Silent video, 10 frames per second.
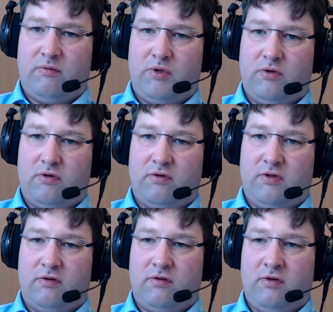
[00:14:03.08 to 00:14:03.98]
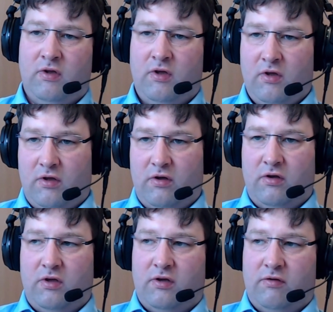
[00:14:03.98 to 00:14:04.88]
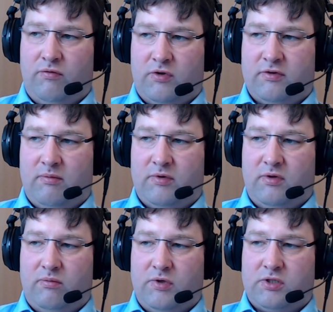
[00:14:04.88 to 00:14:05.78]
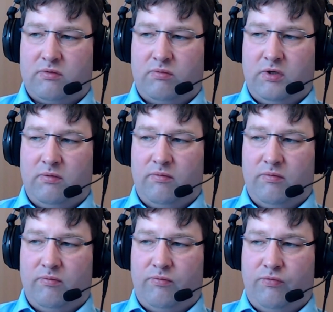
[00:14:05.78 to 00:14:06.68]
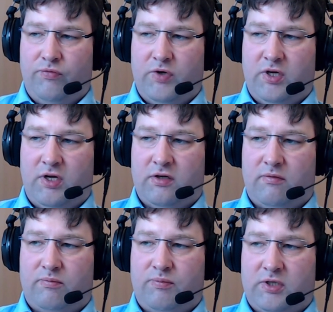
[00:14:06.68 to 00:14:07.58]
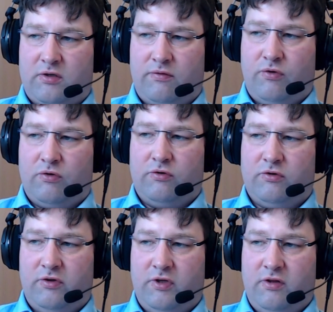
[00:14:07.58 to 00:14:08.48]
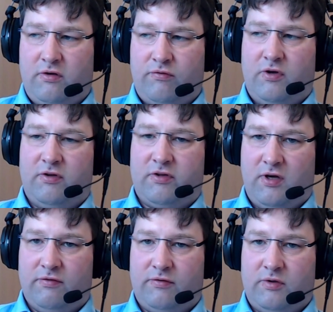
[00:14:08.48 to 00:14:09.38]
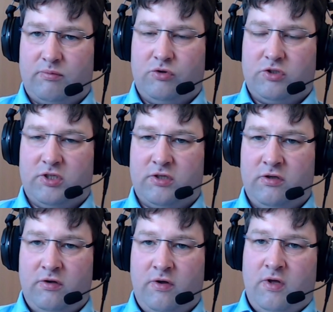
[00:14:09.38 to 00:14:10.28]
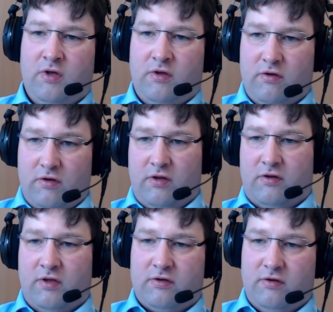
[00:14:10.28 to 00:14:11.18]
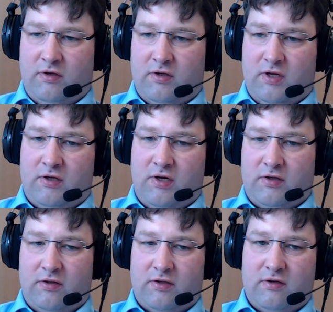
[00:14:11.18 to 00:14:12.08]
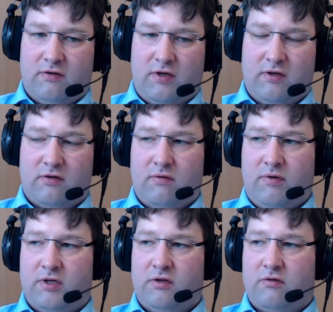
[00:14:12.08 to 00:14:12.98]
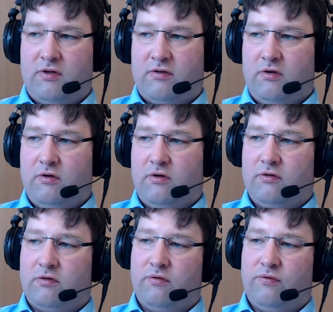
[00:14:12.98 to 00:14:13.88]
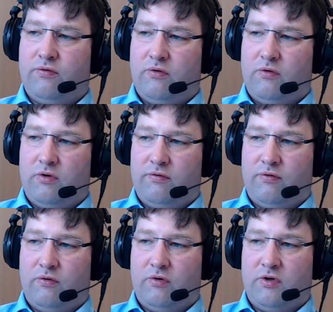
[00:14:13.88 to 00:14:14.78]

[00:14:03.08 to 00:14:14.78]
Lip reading: on this, because this was something which we had a particular focus on in the first half of the project. And that is, I guess, quite interesting also for